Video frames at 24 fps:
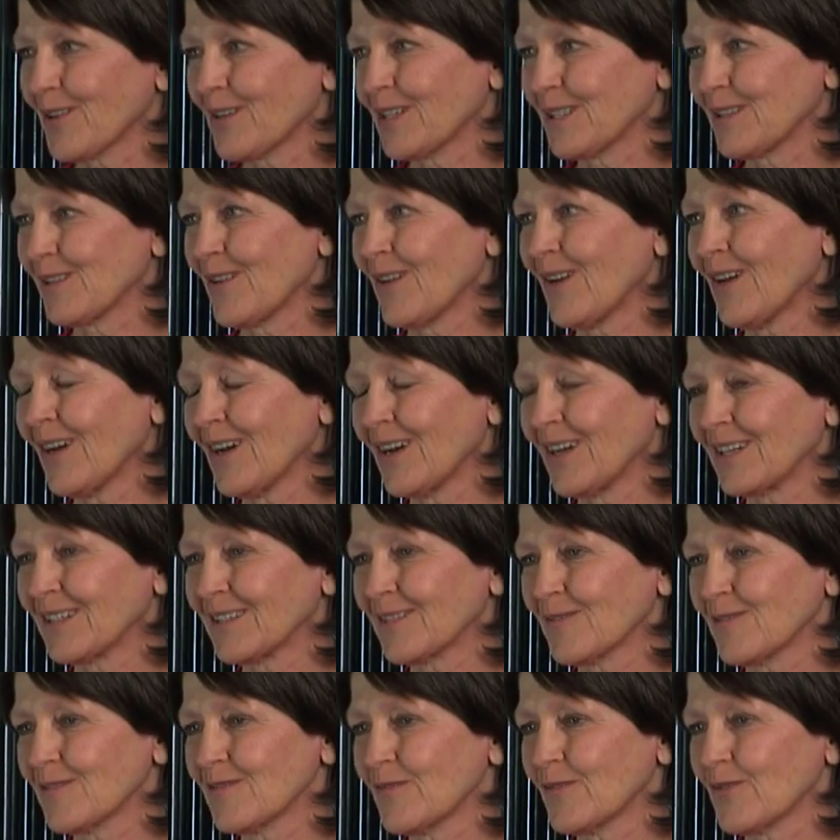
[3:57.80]
very long,
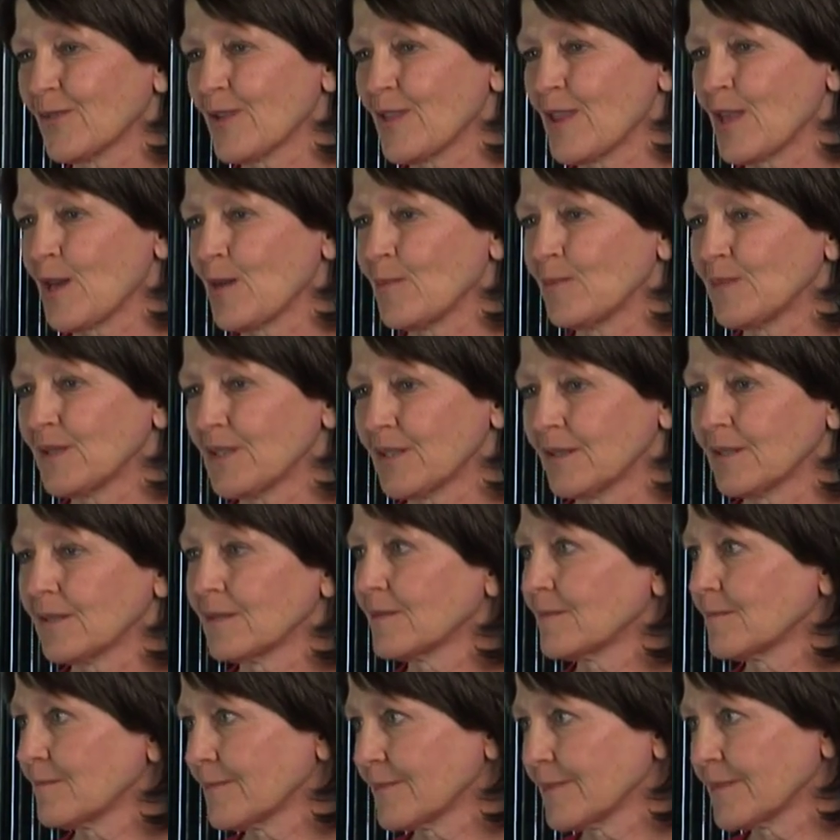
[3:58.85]
long yeah. for them to,
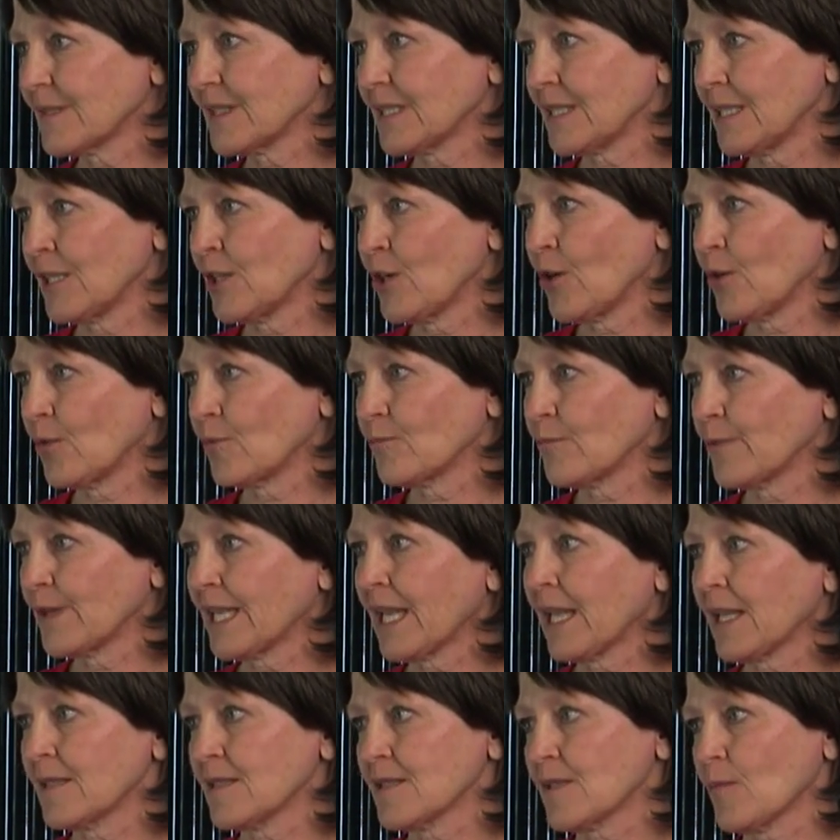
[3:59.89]
you know, mm -hmm.
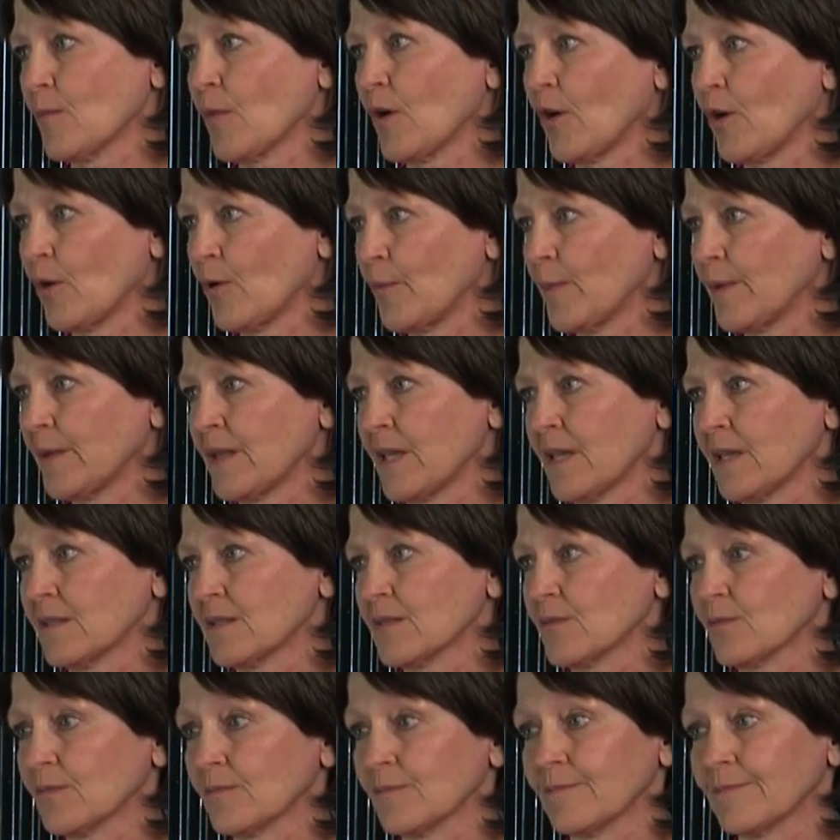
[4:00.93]
regain some hope, and mm -hmm.
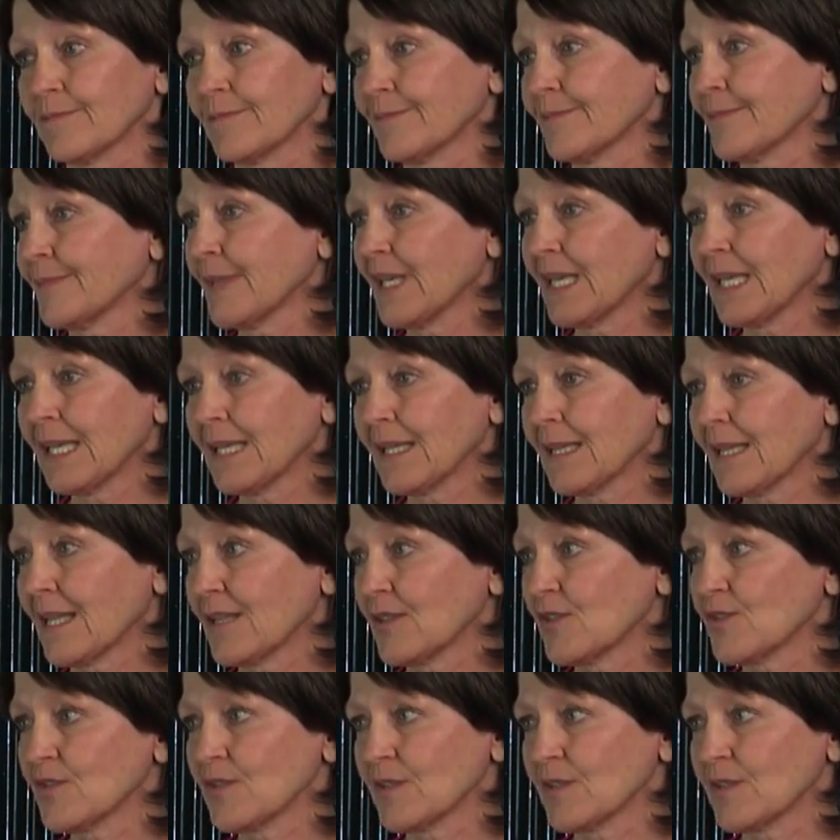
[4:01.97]
that's mm-hmm that's